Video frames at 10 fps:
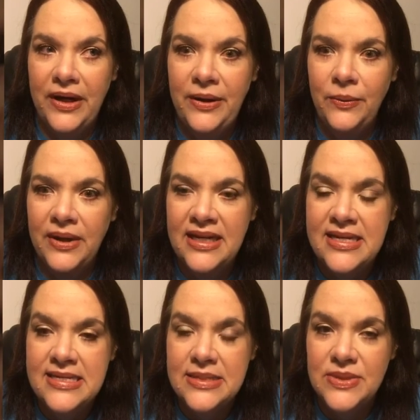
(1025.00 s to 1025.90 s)
what it
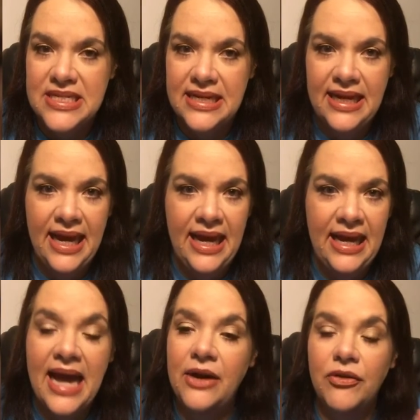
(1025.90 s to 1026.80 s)
was. Was it
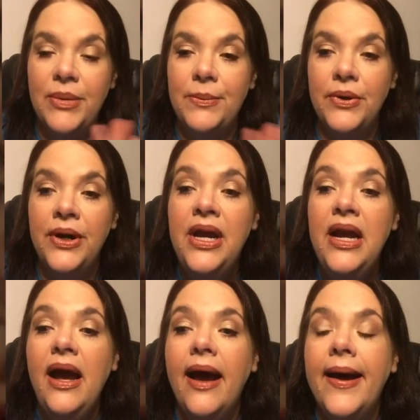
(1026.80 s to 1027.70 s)
K? I don't remember.
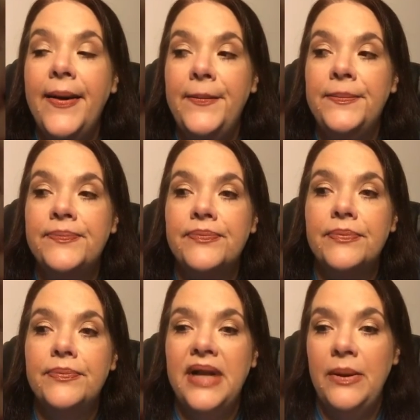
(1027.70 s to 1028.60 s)
Um,
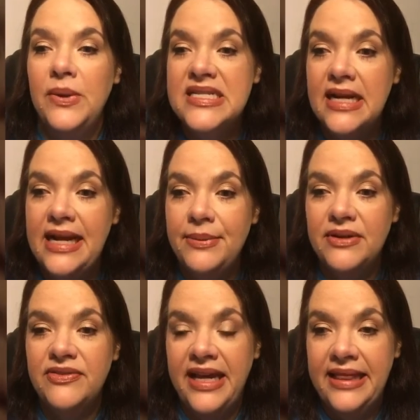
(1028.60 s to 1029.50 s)
but I was not
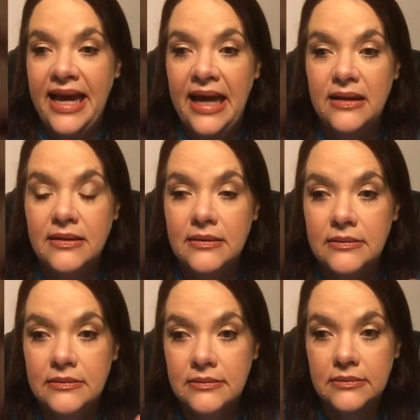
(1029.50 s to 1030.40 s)
able to find that
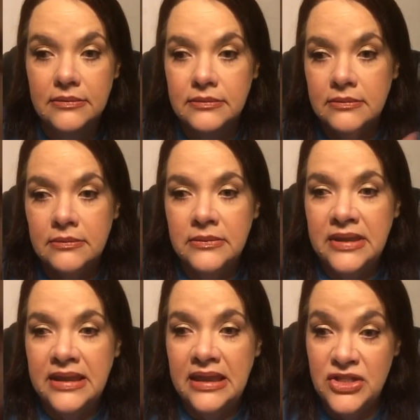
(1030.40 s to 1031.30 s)

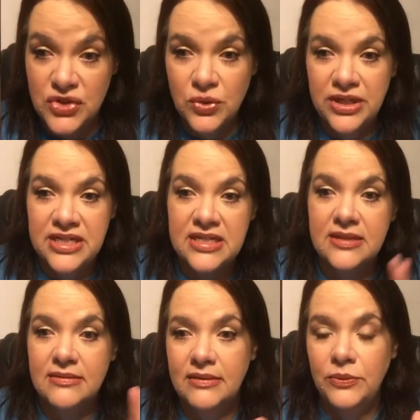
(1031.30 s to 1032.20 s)
in the
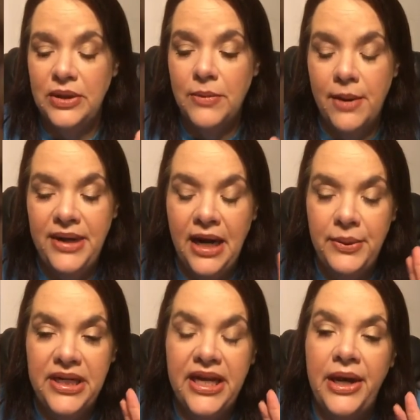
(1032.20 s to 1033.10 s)
stores when mom and
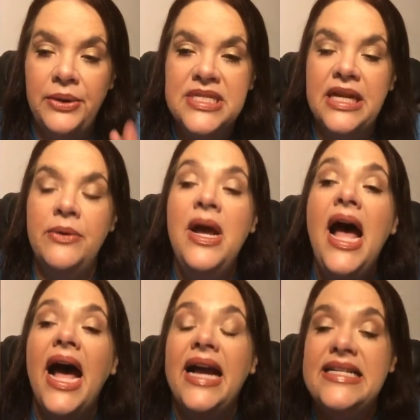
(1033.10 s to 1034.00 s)
I would go. So
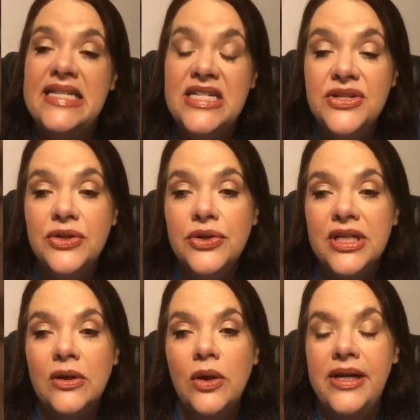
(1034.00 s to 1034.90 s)
I did do the
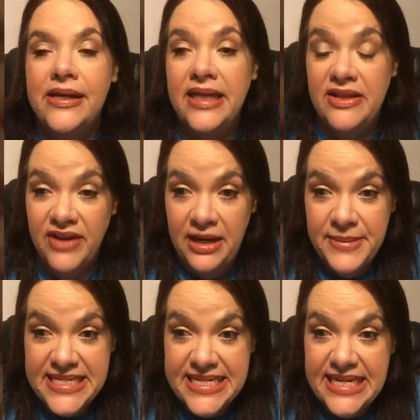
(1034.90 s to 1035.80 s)
krill oil and the
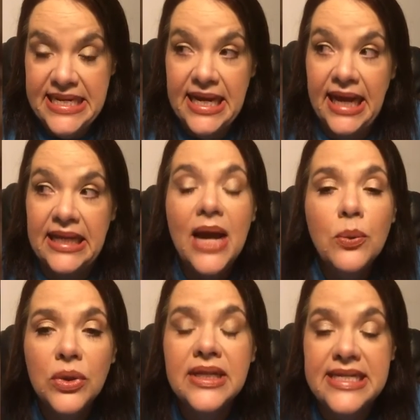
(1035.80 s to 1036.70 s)
vitamin D, and
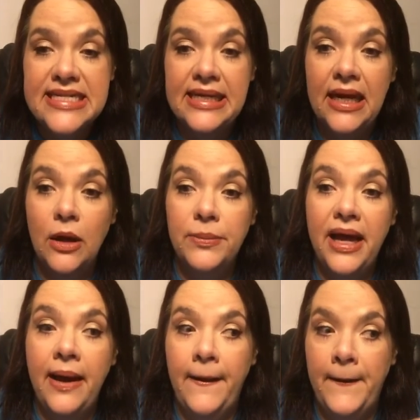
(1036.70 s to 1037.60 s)
that really did help.
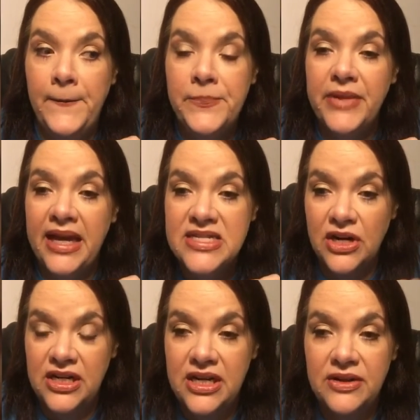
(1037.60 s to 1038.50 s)
Um, I
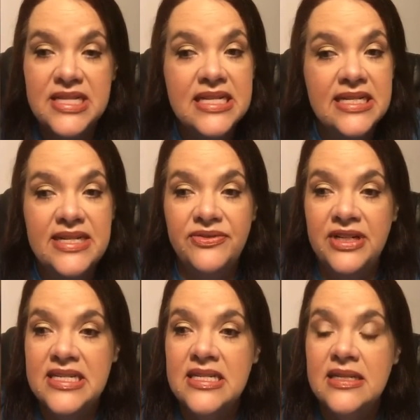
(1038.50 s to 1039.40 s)
started noticing a
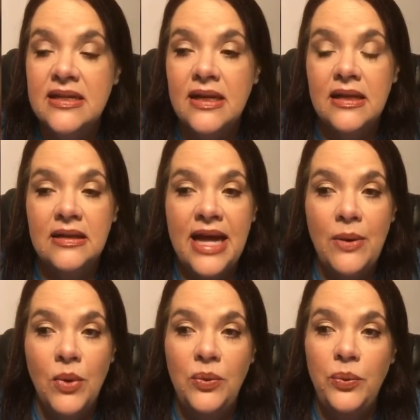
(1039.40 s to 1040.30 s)
difference.
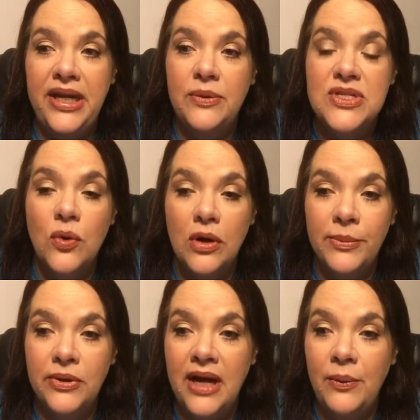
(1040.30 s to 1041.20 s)
That one week was
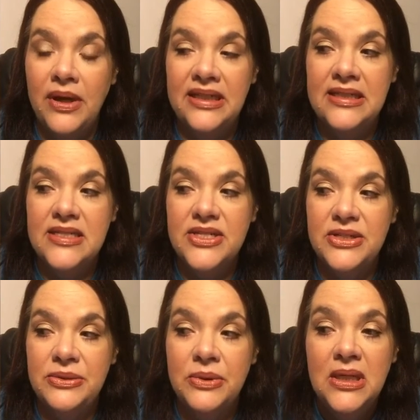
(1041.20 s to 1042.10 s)
horrible. I wanted
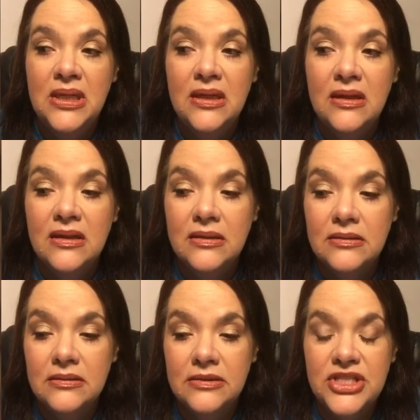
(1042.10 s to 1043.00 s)
to
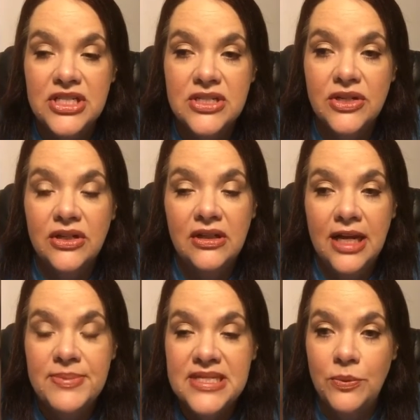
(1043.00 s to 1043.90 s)
just
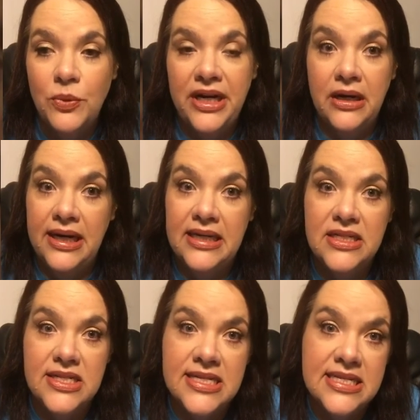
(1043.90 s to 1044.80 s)
curl up somewhere
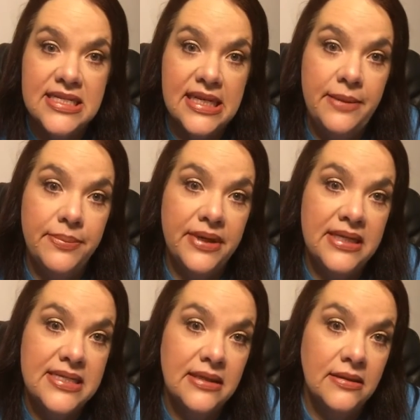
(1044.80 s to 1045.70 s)
and just sleep
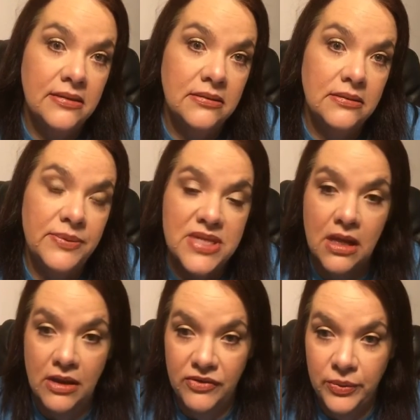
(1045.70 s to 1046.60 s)
until it was
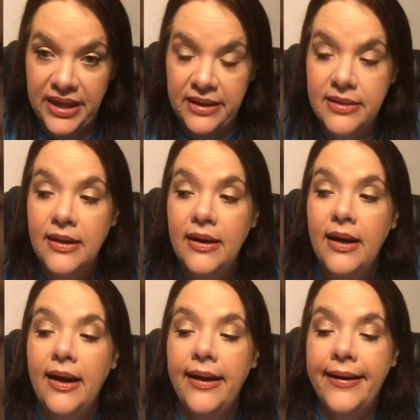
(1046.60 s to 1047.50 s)
all over with.
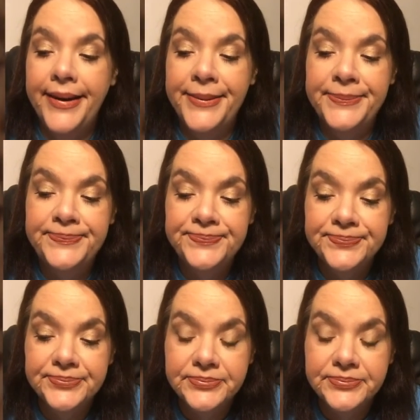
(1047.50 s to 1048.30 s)
Um,